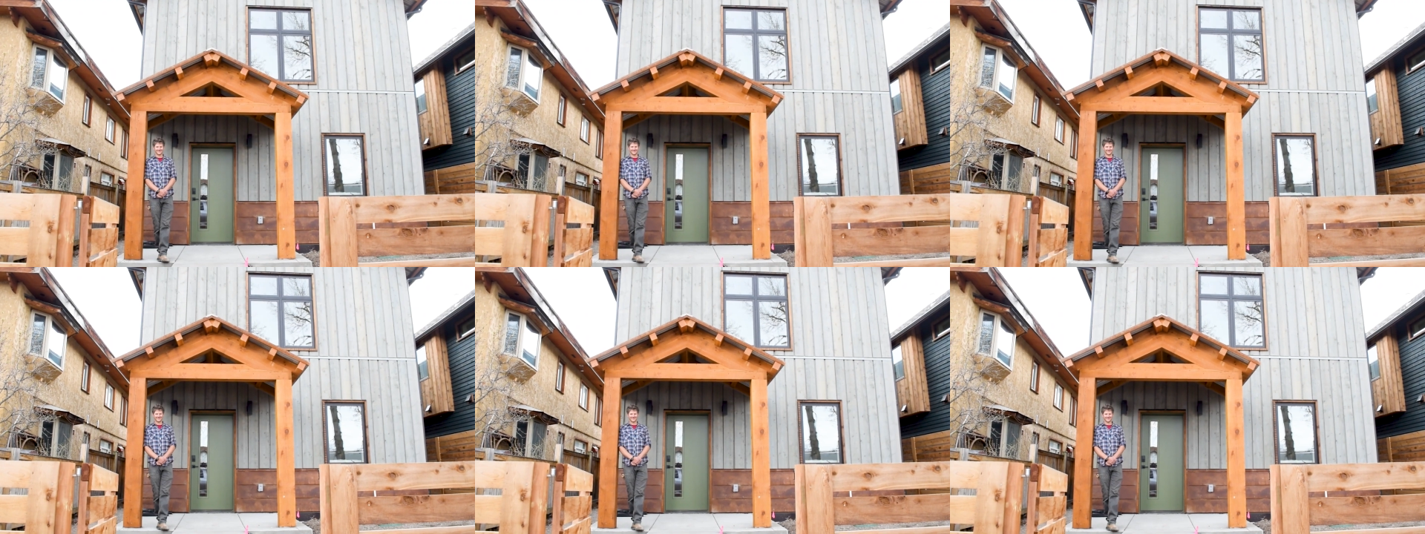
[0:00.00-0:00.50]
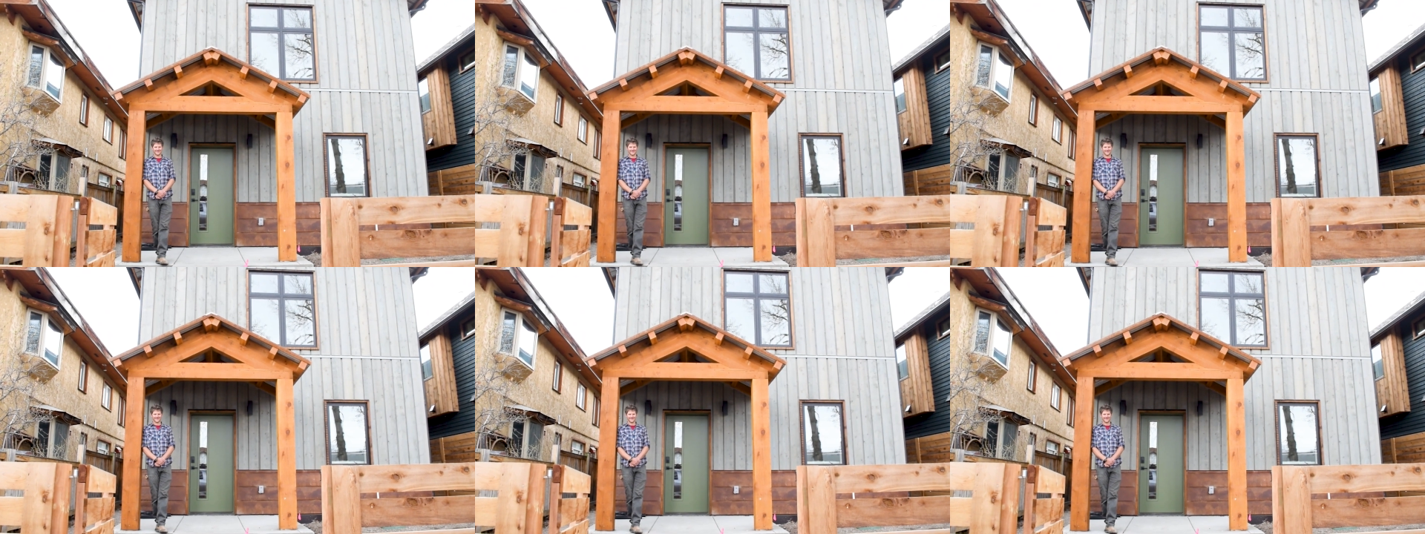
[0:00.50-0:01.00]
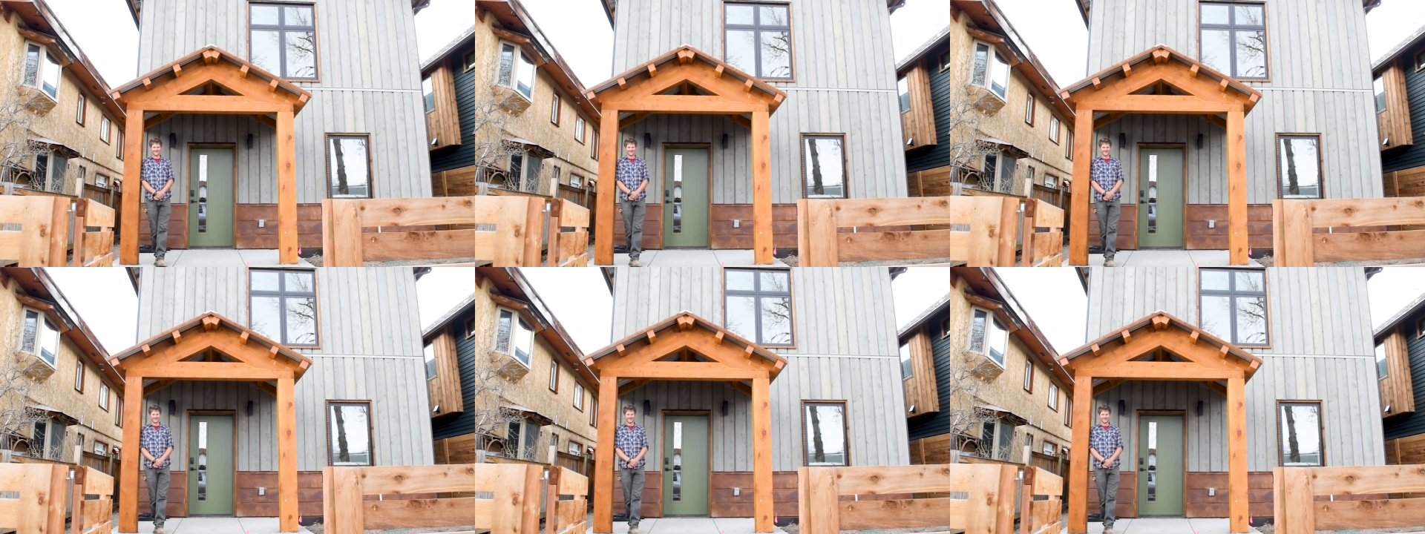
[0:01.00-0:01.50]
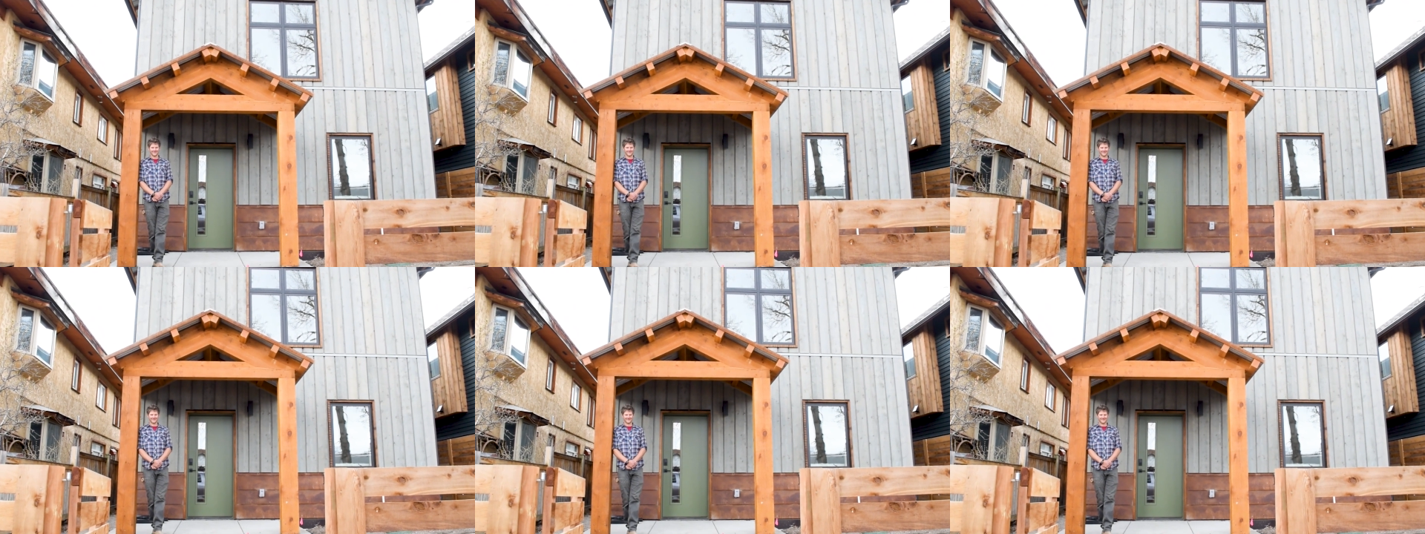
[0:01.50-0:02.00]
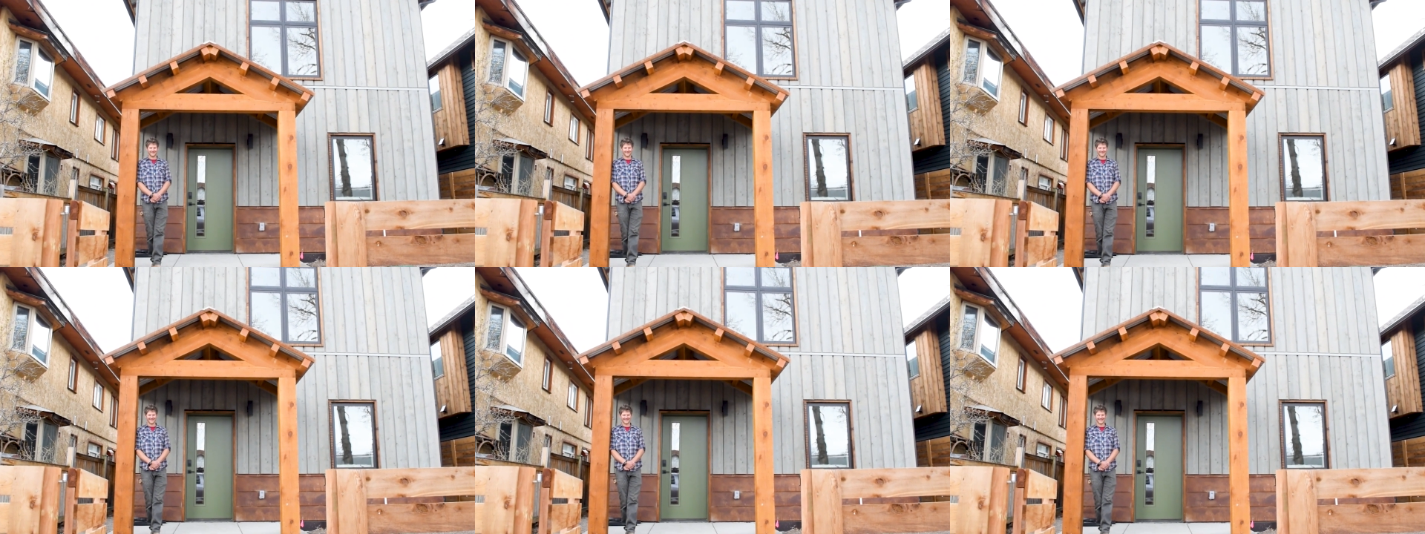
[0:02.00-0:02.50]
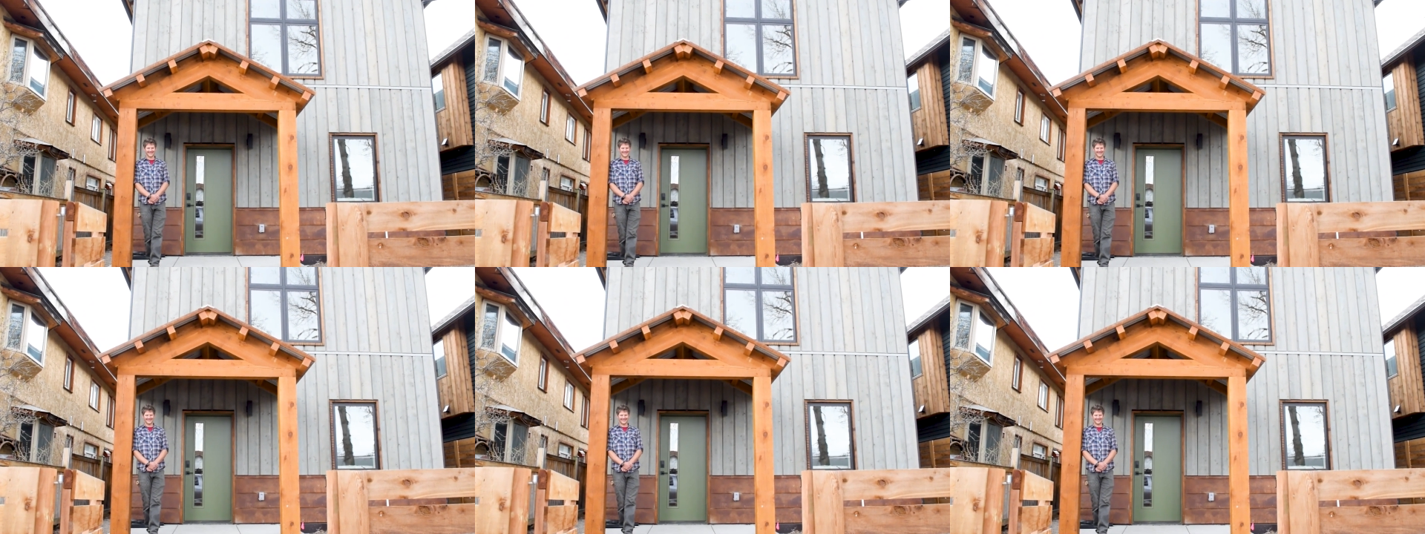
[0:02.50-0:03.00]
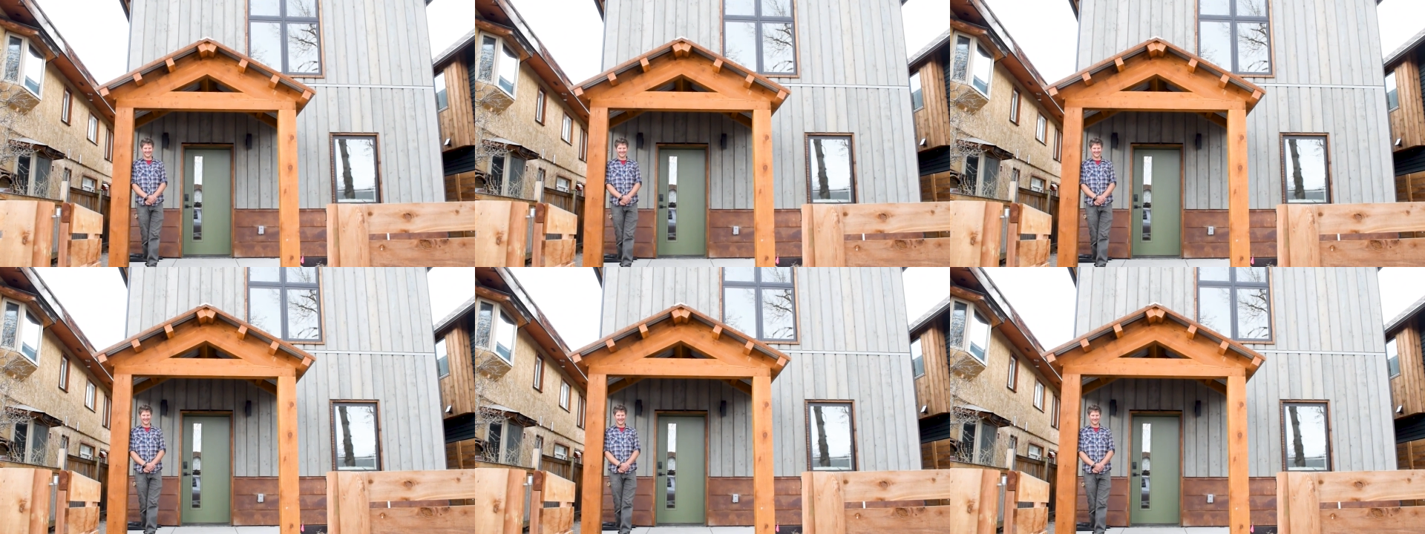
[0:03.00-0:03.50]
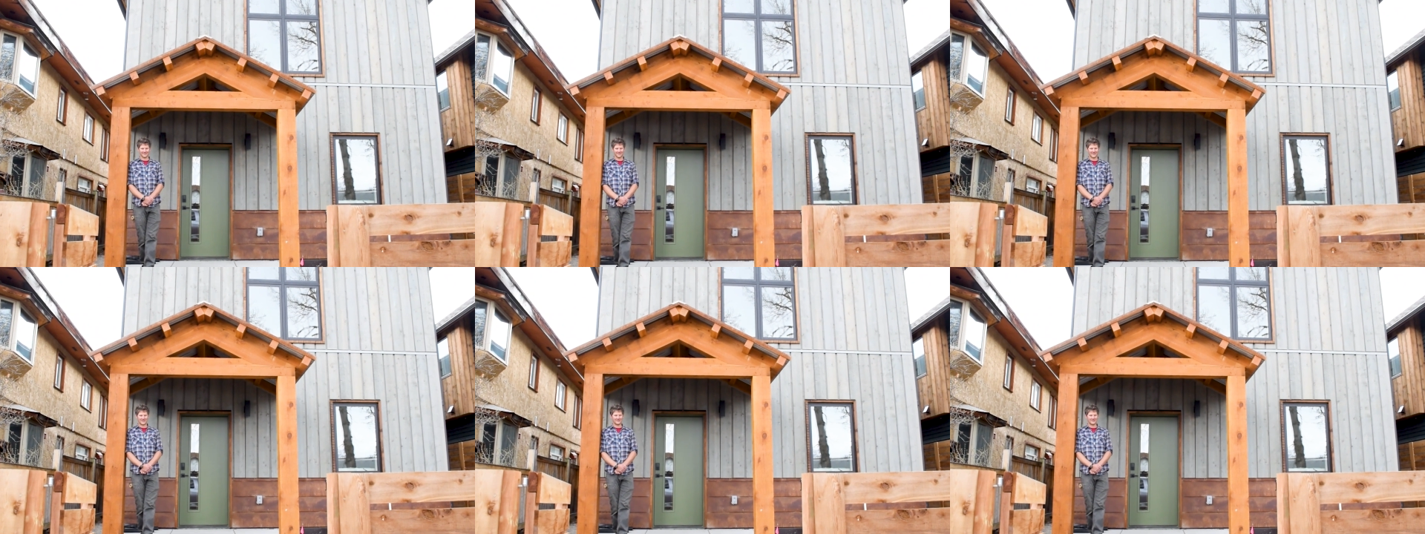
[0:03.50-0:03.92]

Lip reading: No face is visible, so there are no lips to read.